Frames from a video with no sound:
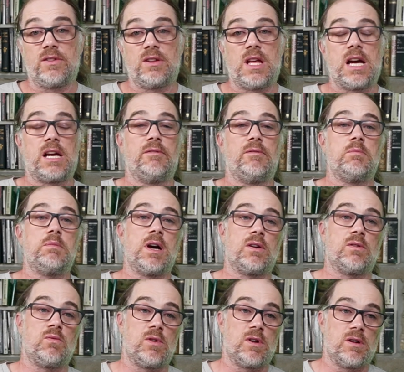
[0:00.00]
for lack of a
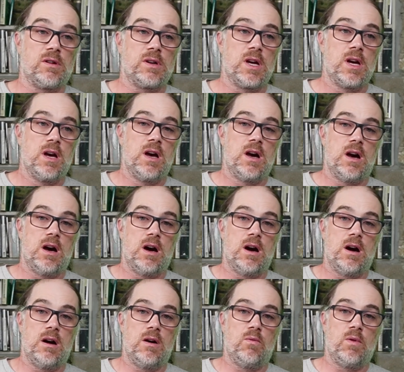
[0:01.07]
better word,
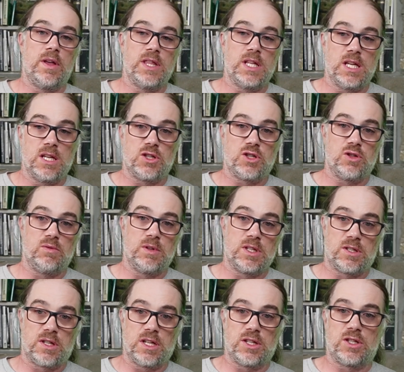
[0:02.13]
when the issue
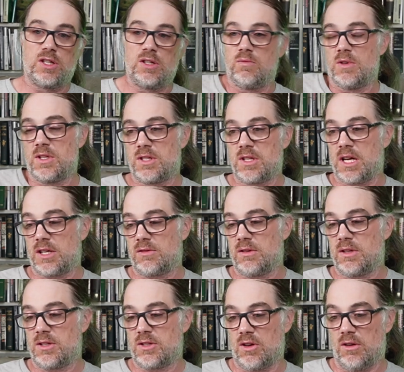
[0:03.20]
is that she was
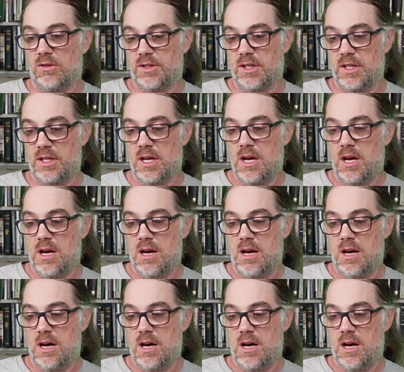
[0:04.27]
sexually assaulted